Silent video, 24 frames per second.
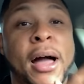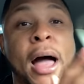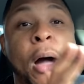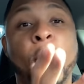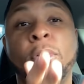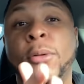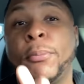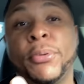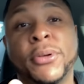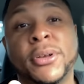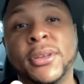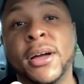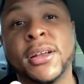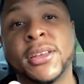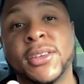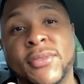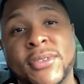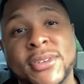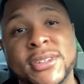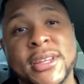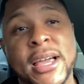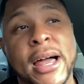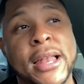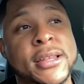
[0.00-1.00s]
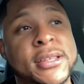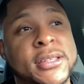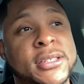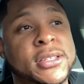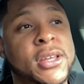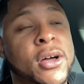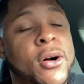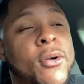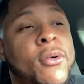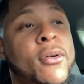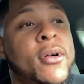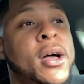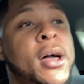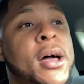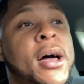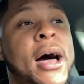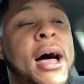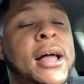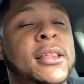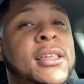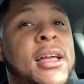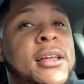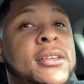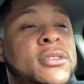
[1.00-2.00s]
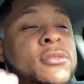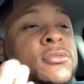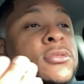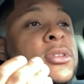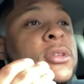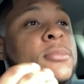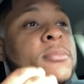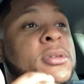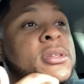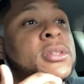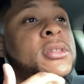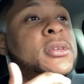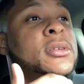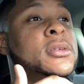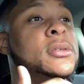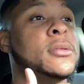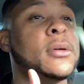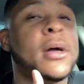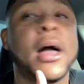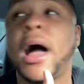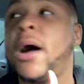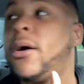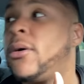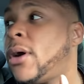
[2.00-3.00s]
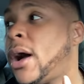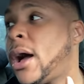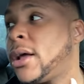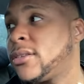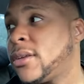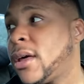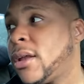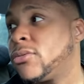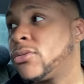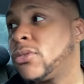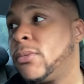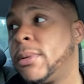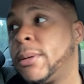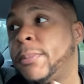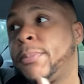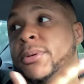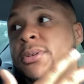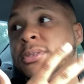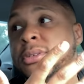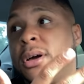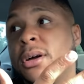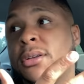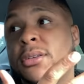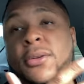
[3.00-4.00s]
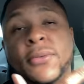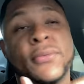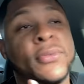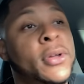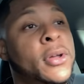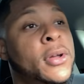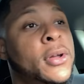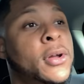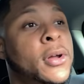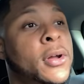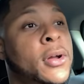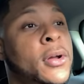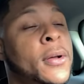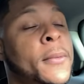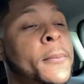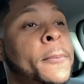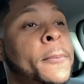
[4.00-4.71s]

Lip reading: I wasn't productive in Dallas, so I thought there was gonna be I thought I was gonna be productive here,